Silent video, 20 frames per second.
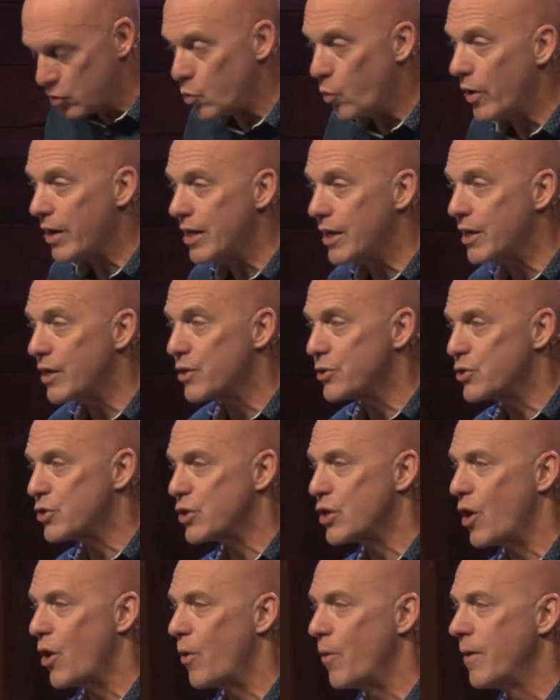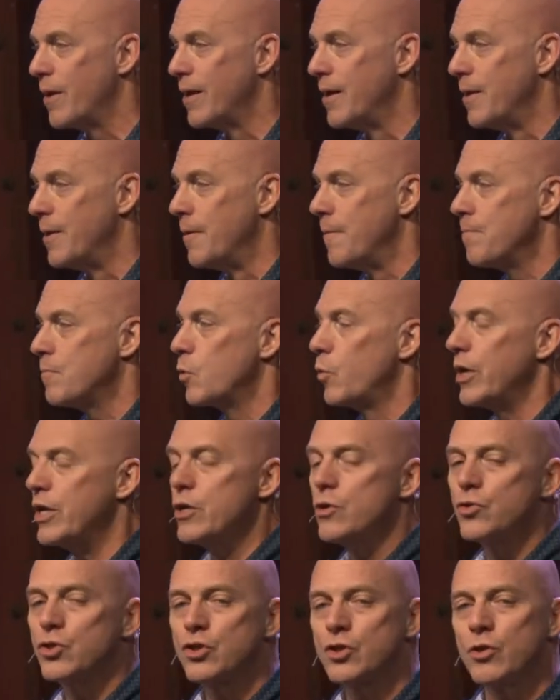20 years ago, we
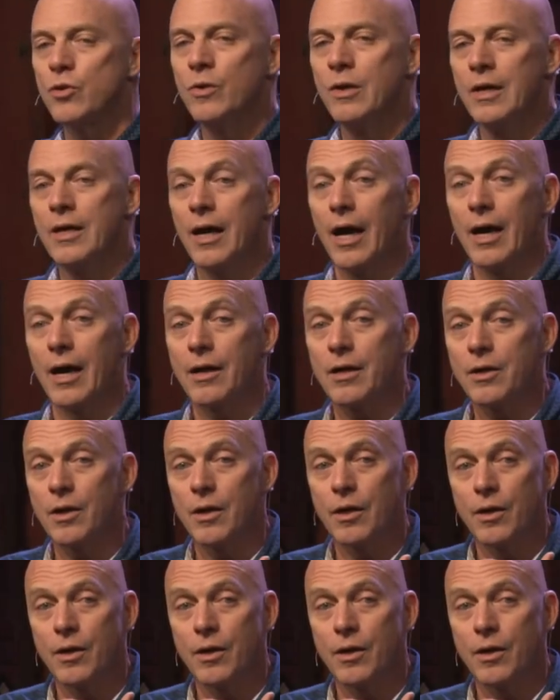used to kind